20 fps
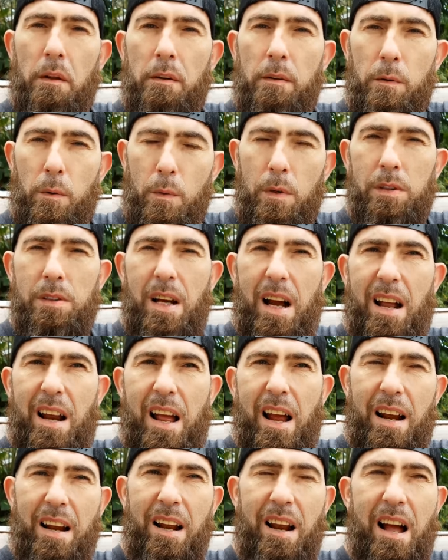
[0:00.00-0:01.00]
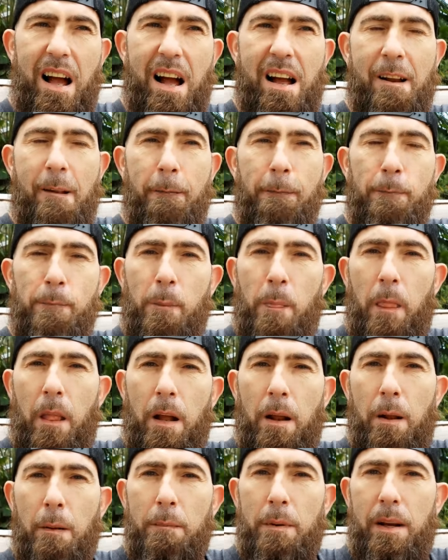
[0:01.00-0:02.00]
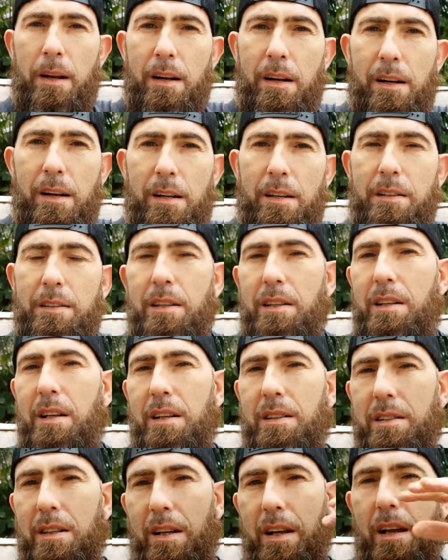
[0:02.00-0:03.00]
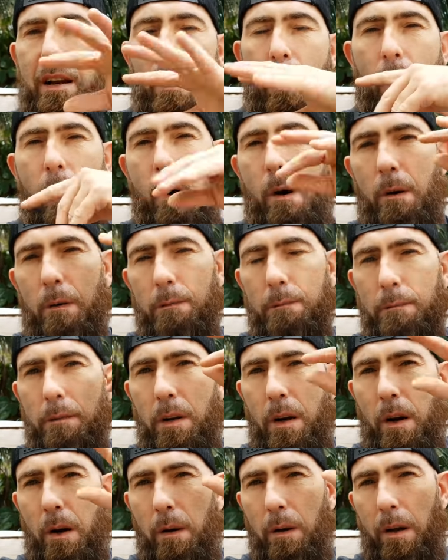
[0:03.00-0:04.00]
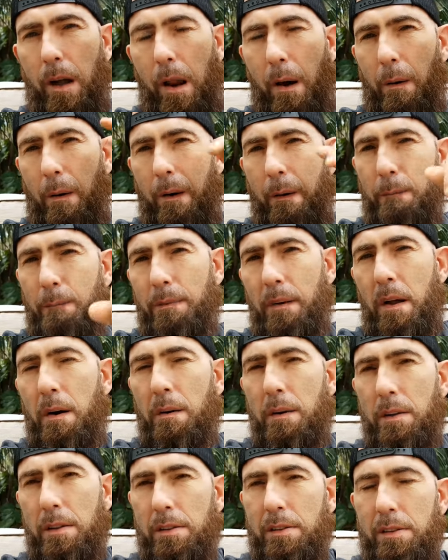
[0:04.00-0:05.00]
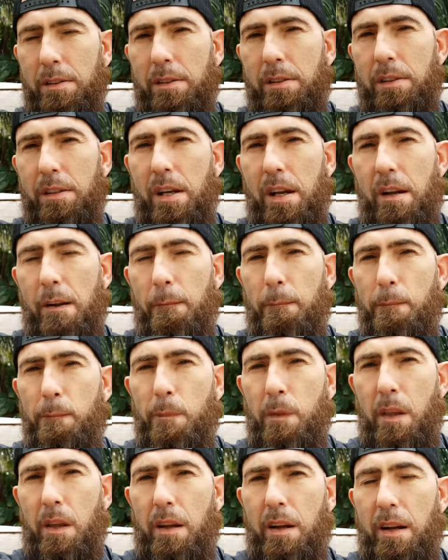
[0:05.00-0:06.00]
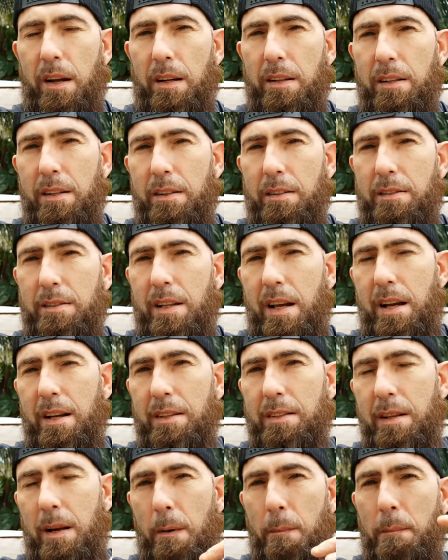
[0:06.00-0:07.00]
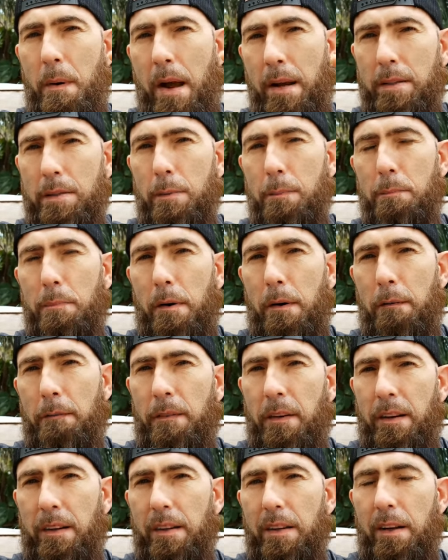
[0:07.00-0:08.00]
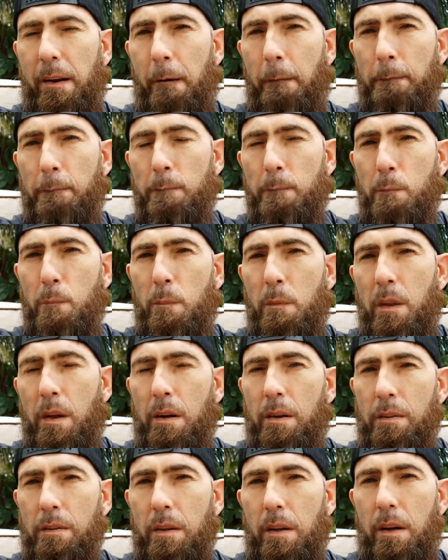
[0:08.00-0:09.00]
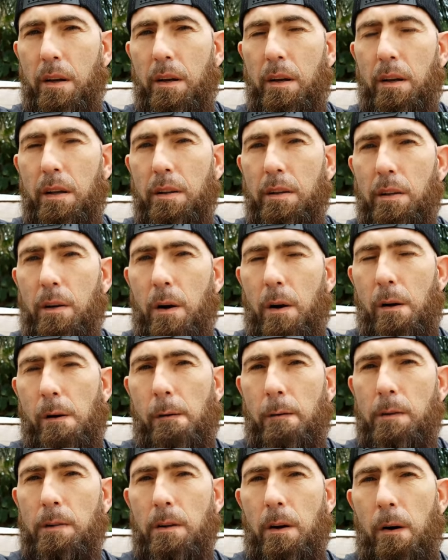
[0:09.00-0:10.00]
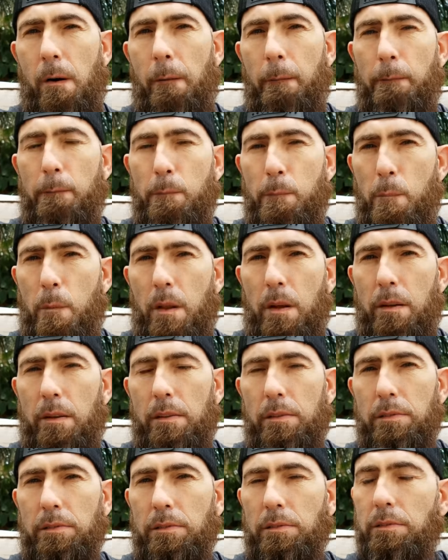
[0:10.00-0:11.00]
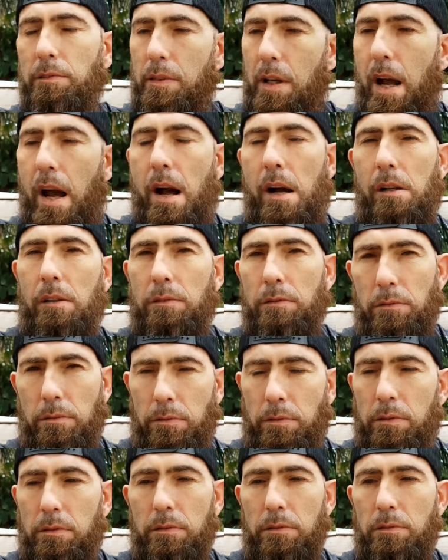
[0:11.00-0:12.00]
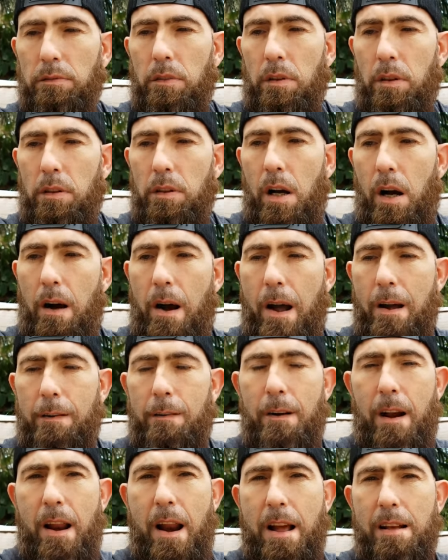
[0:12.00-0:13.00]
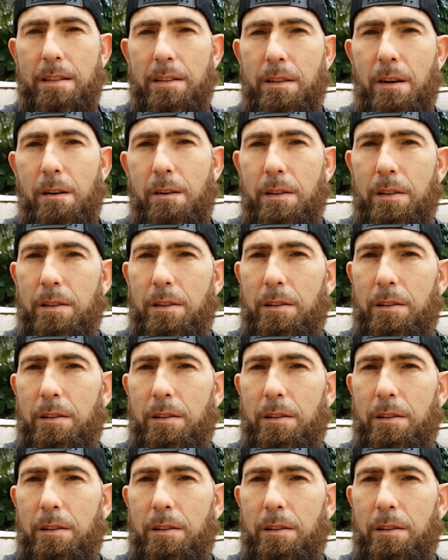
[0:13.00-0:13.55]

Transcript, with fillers: which I like a lot because it doesn't get all, you know, I don't get floaters and shit. It just stays there nice and perfectly, you know, so yeah. Y'all gotta try that Stoker's.